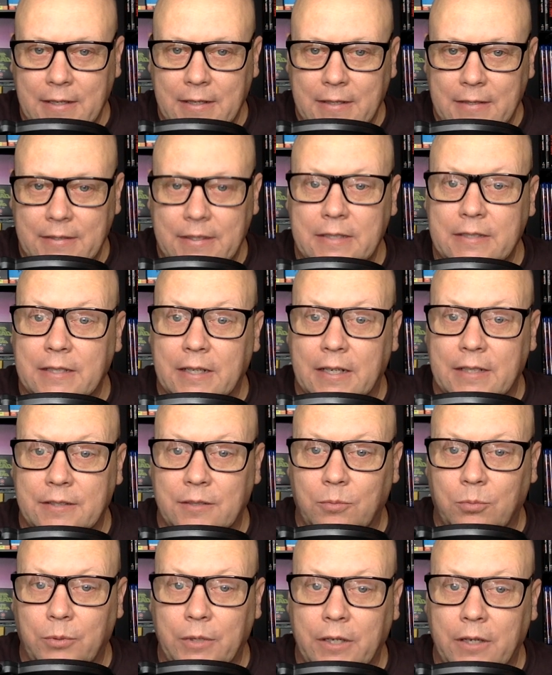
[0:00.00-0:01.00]
sees it as
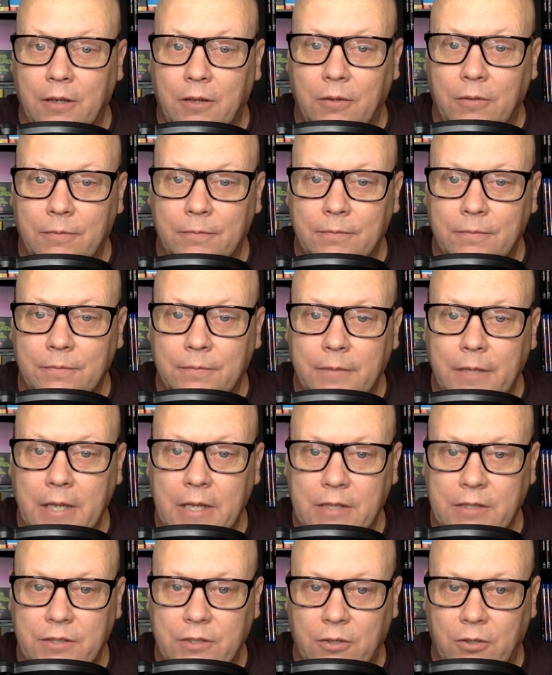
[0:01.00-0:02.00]
a real
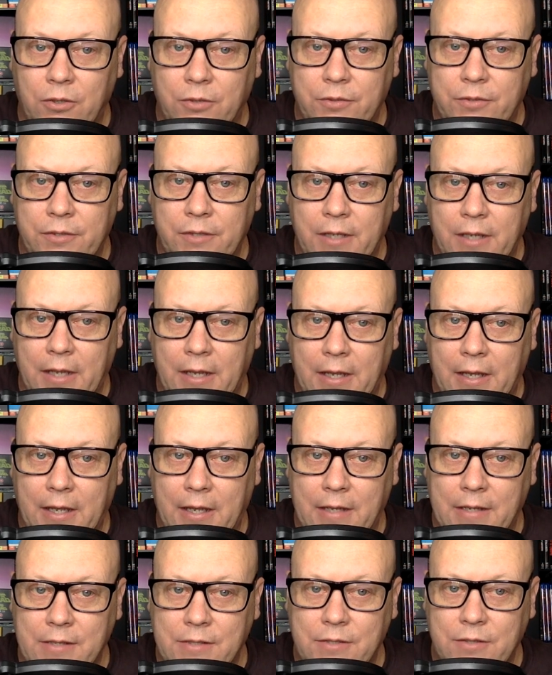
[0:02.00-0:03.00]
insult
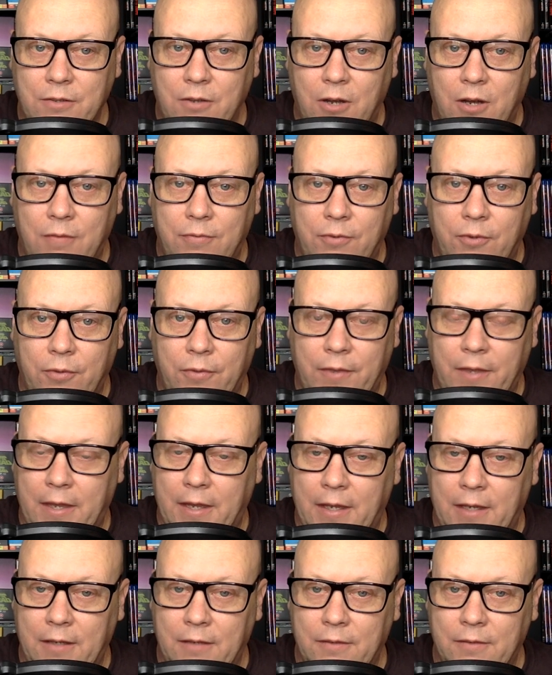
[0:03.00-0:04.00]
and awful
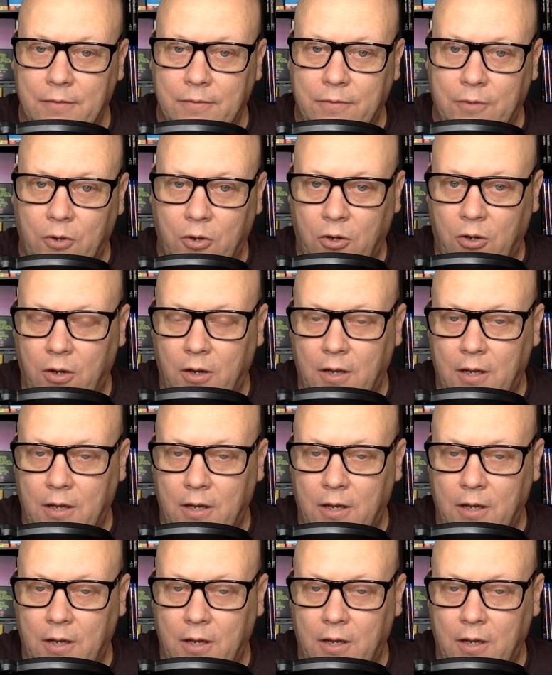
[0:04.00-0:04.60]
thing for her.